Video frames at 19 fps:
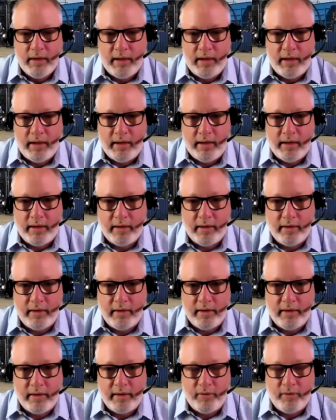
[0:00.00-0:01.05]
uh,
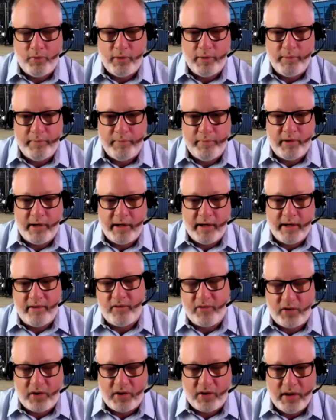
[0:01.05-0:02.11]
if we created
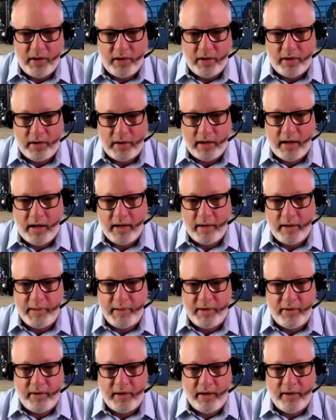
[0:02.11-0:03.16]
a circular
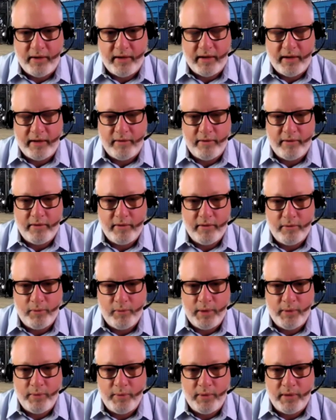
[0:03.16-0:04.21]
economy around that,
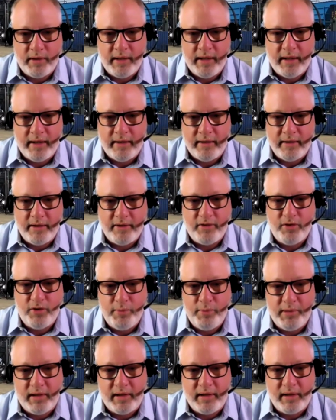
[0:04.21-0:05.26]
we would get
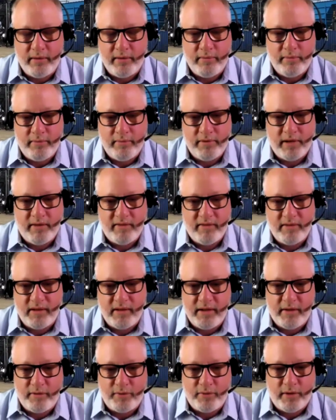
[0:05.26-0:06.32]
2 million tons a
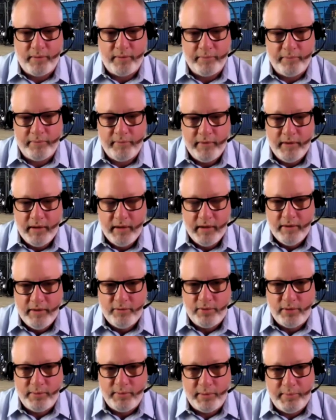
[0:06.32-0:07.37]
year from
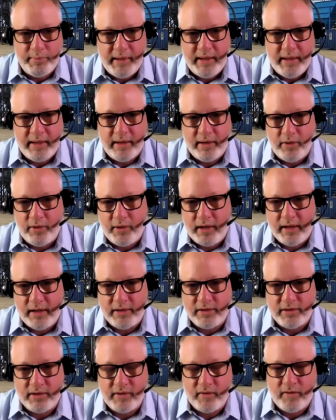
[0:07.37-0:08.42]
the Beacon
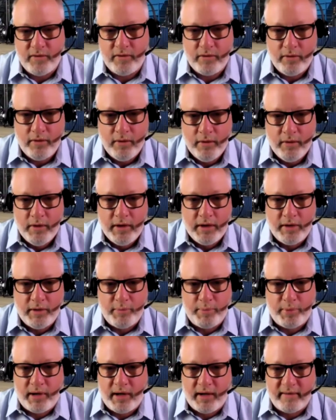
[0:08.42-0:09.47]
locations,
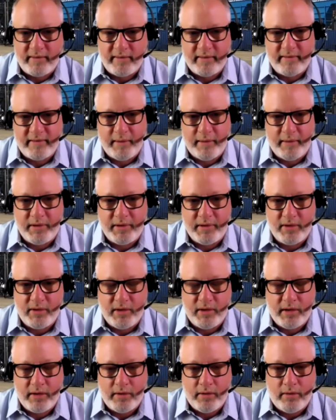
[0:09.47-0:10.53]
could process that
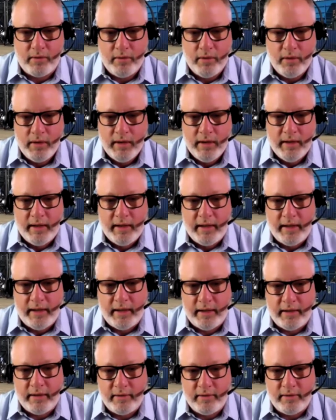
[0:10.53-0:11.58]
material,
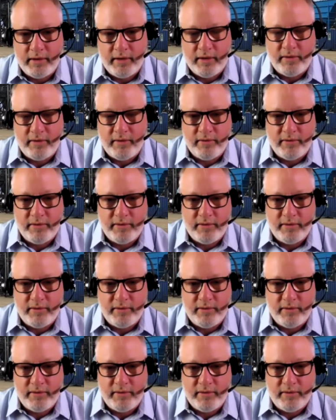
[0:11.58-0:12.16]
and a,